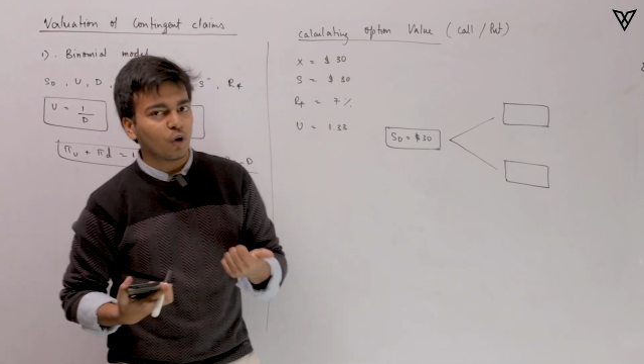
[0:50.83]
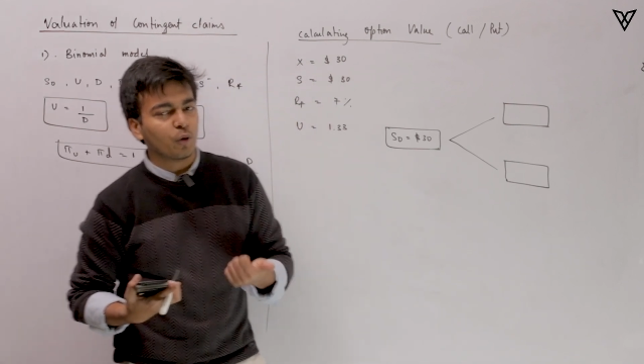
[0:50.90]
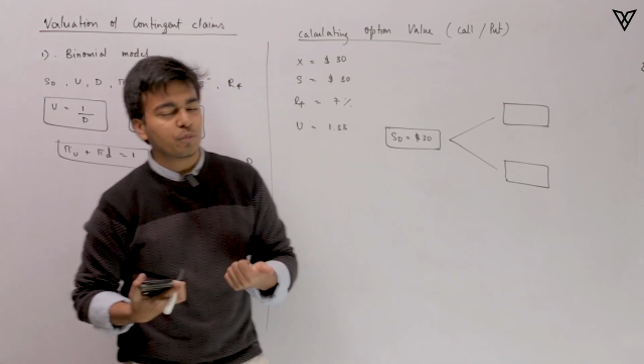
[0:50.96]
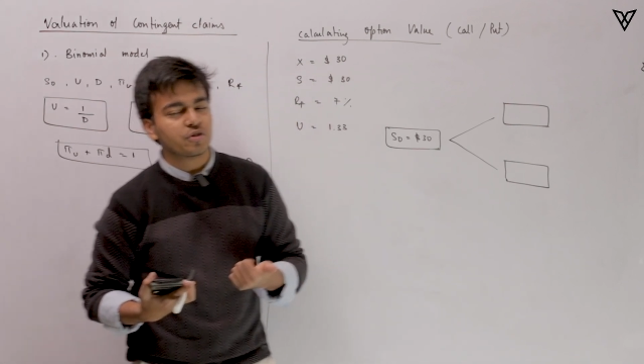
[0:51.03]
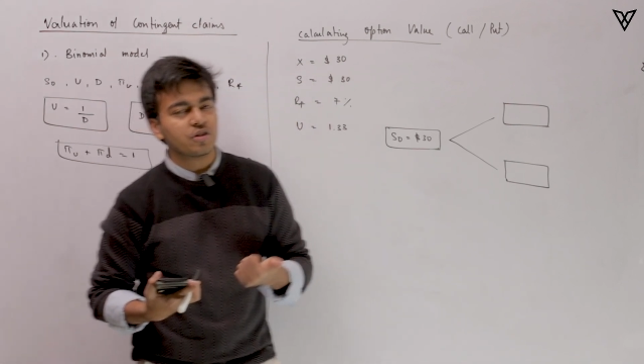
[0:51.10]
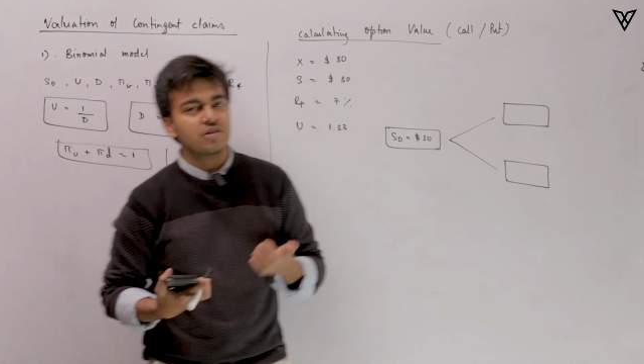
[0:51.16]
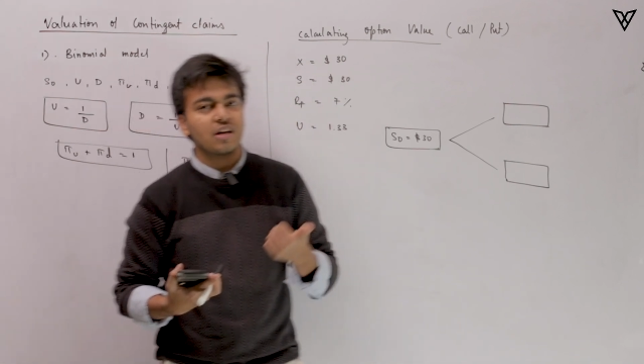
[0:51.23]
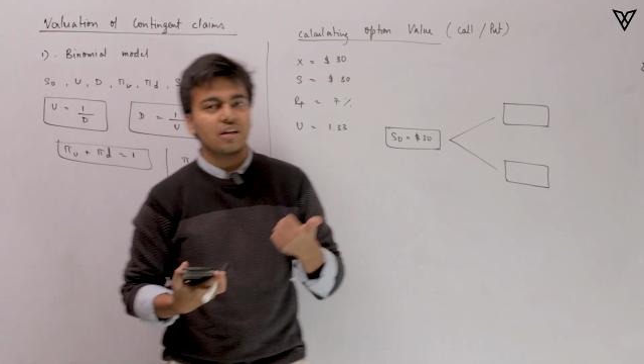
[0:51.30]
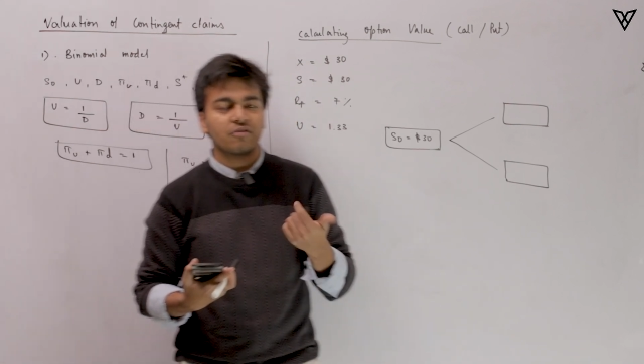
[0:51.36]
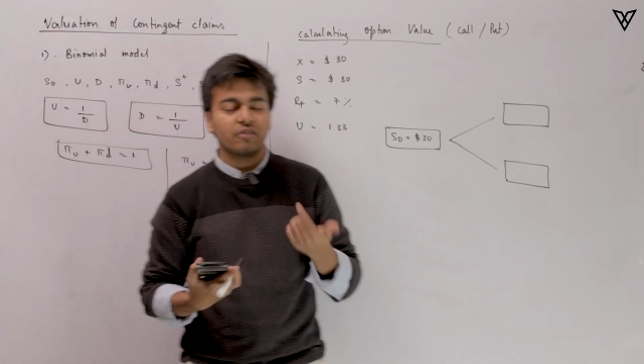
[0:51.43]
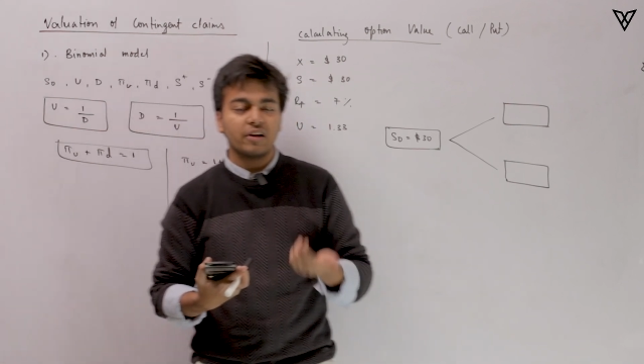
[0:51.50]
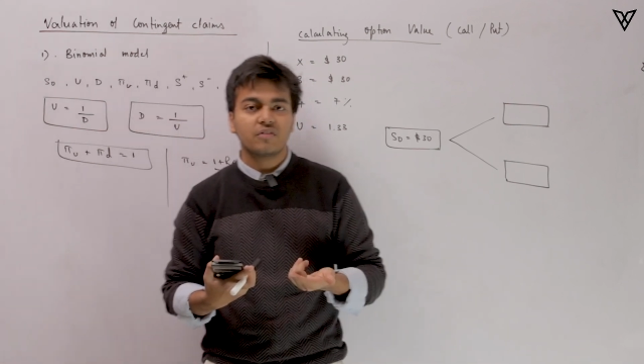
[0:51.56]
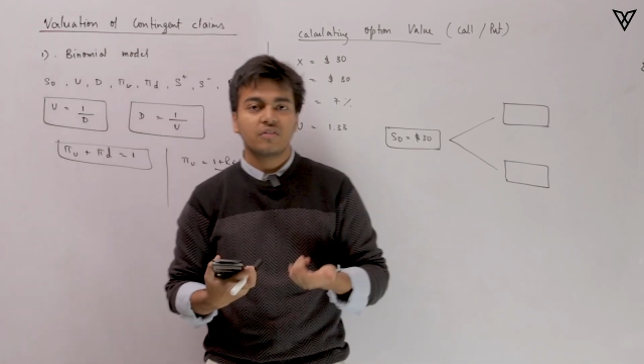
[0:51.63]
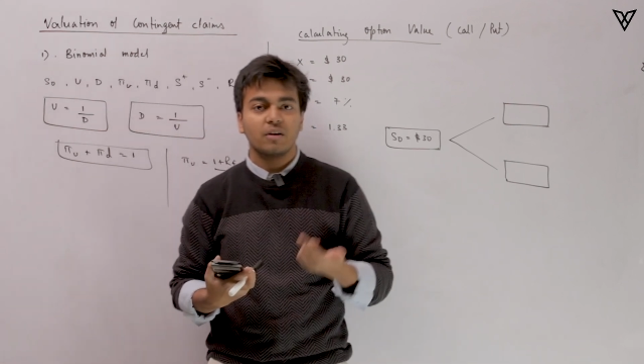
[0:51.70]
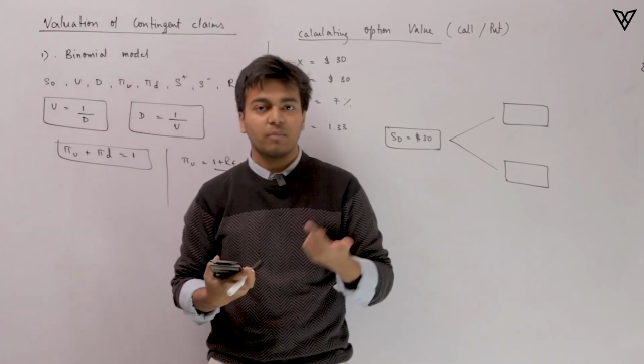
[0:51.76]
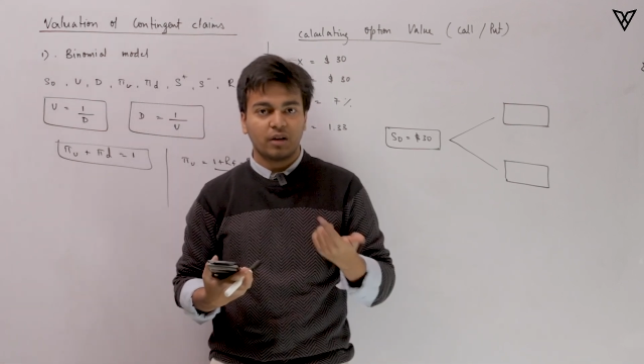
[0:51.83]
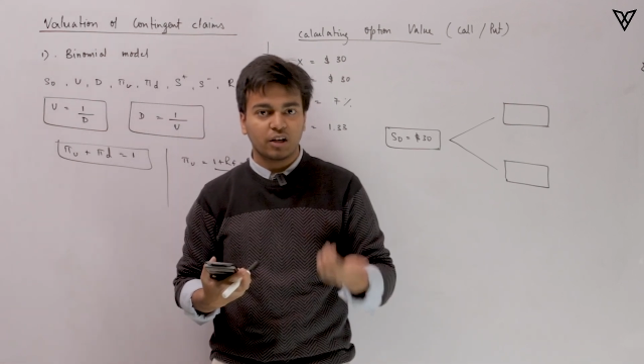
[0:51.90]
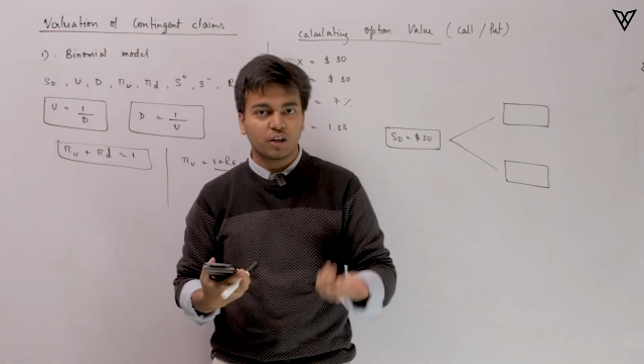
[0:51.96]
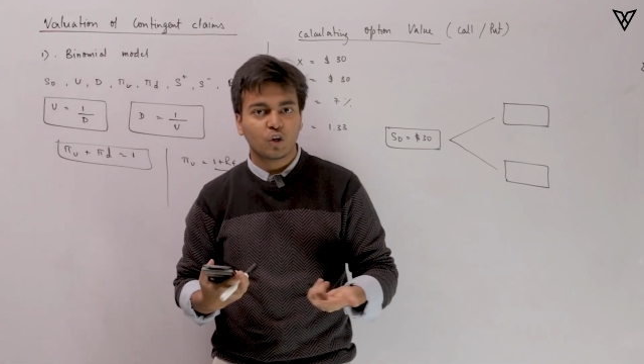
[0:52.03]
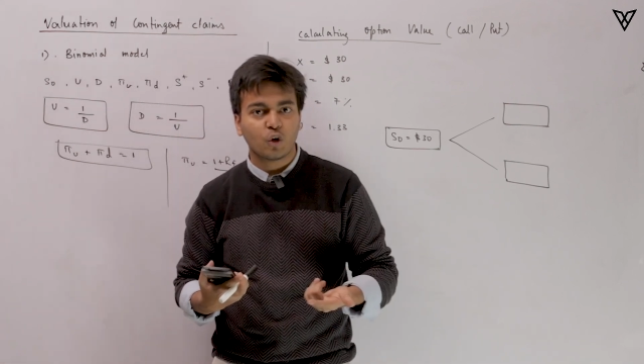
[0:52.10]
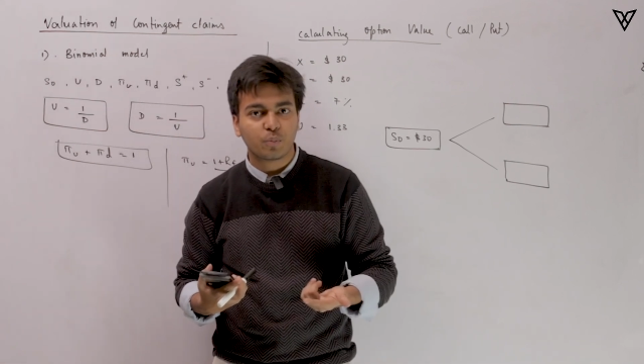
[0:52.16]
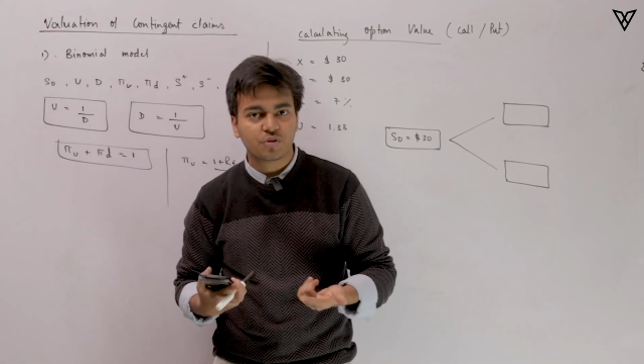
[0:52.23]
options as well as the
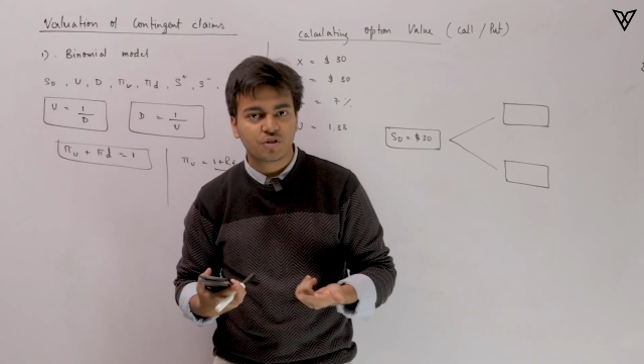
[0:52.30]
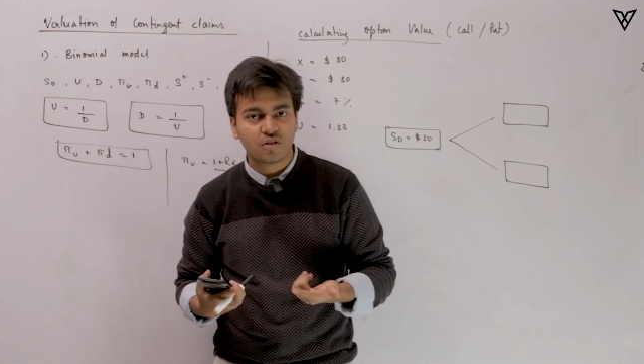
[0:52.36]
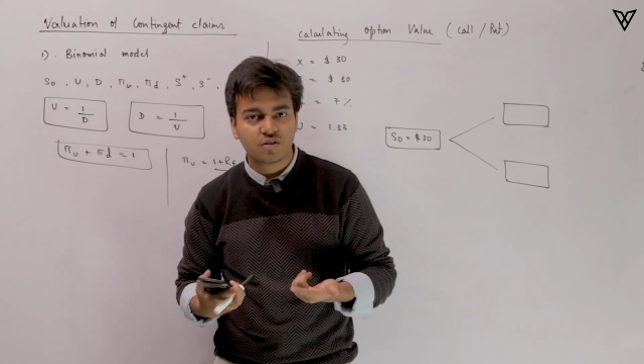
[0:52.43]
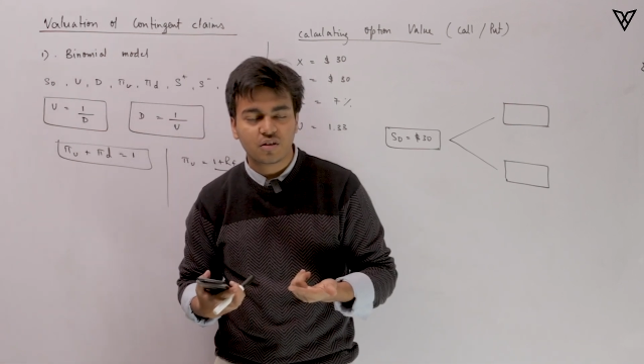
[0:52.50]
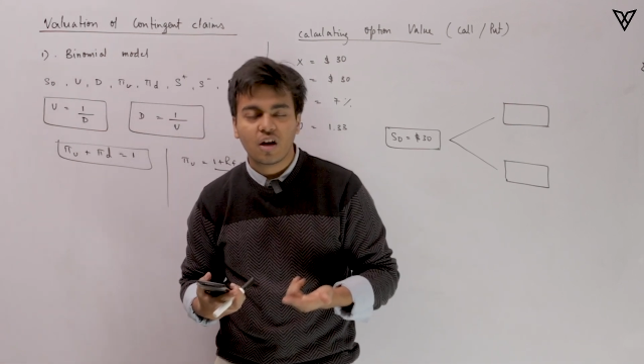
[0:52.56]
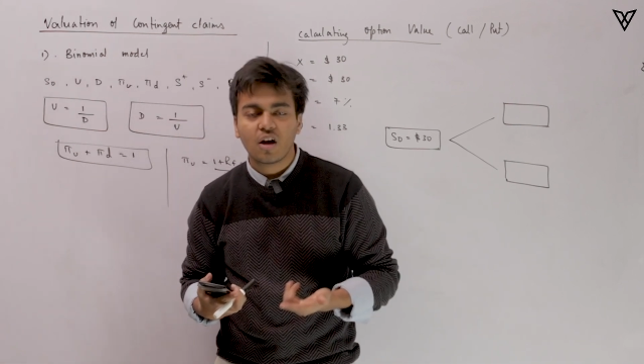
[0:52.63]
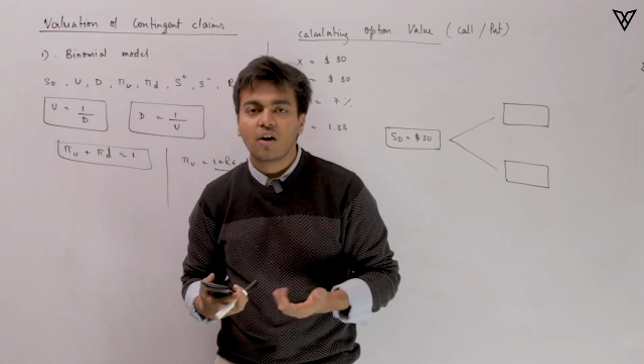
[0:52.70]
American options.